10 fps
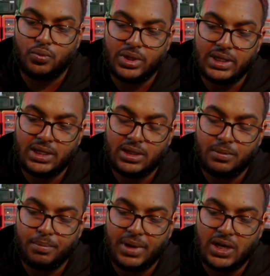rear
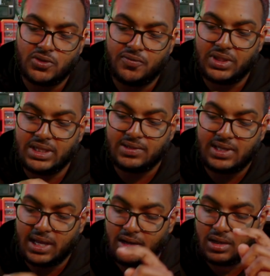mounts for the
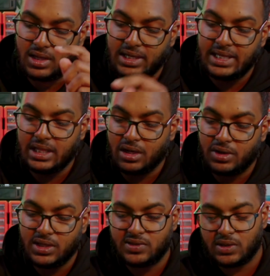antenna and
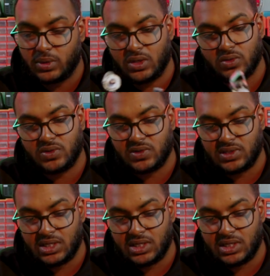ELRS, and we can also see